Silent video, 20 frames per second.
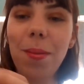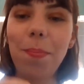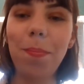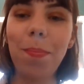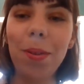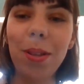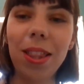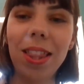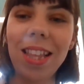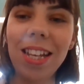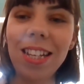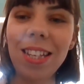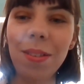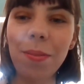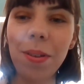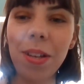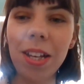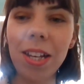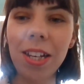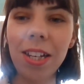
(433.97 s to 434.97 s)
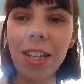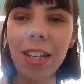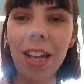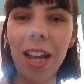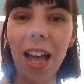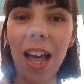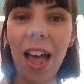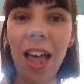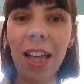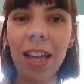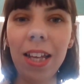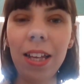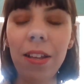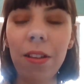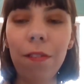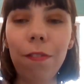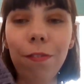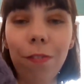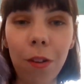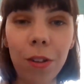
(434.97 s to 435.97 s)
But this one, I
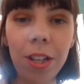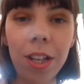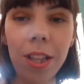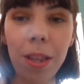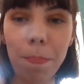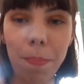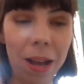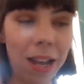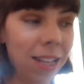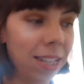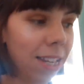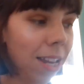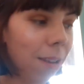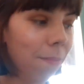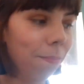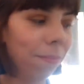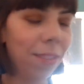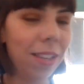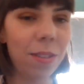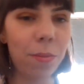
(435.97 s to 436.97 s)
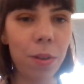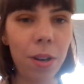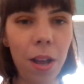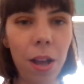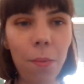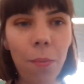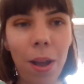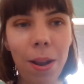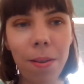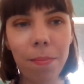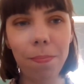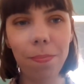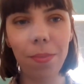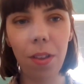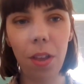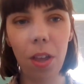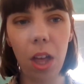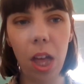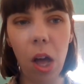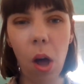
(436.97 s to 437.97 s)
followed the pattern. This one, I went
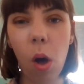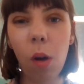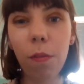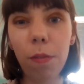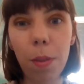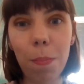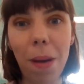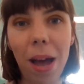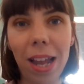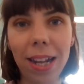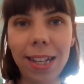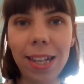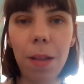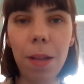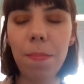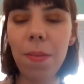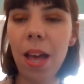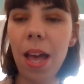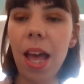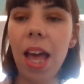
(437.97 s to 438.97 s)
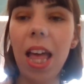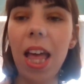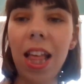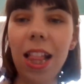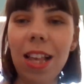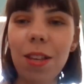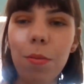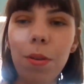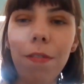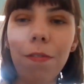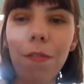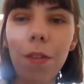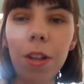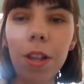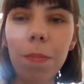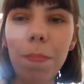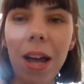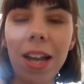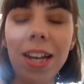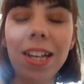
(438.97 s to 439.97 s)
off the pattern a little bit. This one, I followed
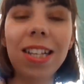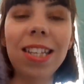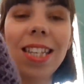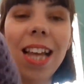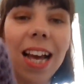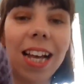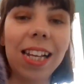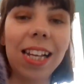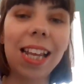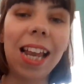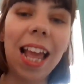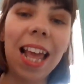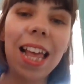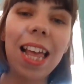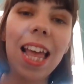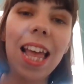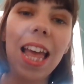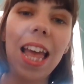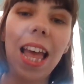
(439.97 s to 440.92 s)
the pattern exactly.